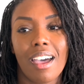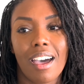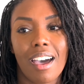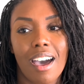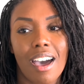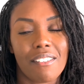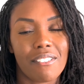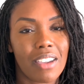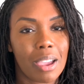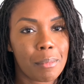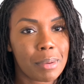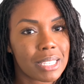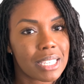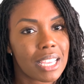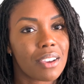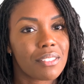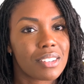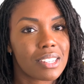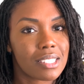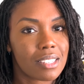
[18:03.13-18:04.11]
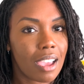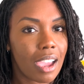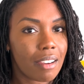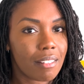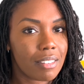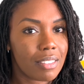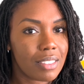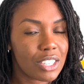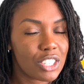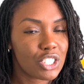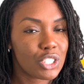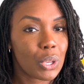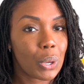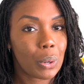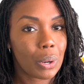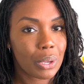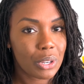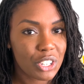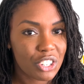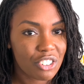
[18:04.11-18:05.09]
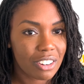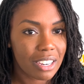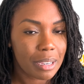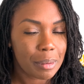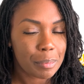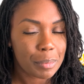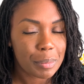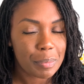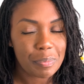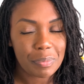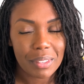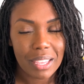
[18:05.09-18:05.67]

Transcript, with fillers: I find myself desiring this solo trip.